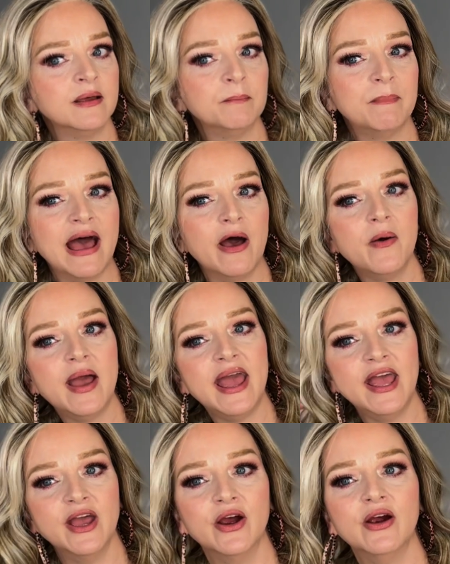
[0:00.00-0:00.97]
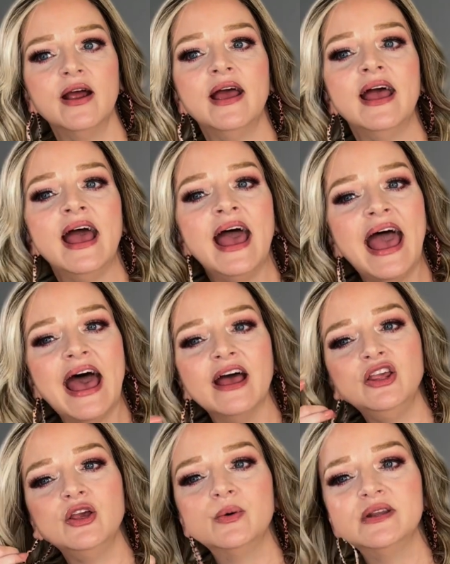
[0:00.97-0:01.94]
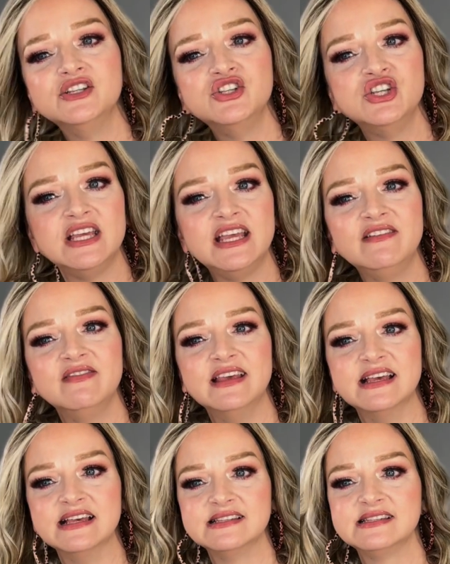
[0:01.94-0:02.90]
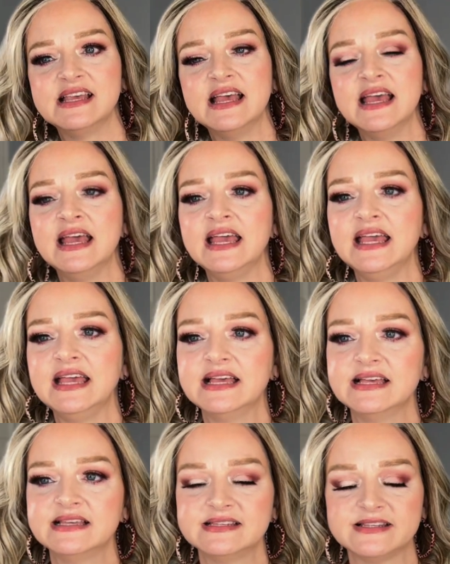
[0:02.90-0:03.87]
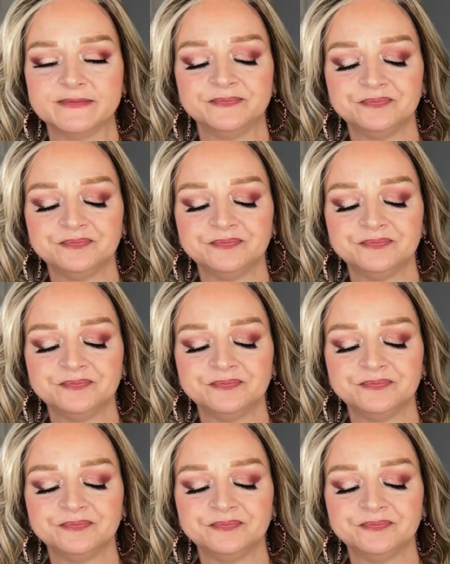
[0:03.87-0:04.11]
bio hair, how you would achieve this is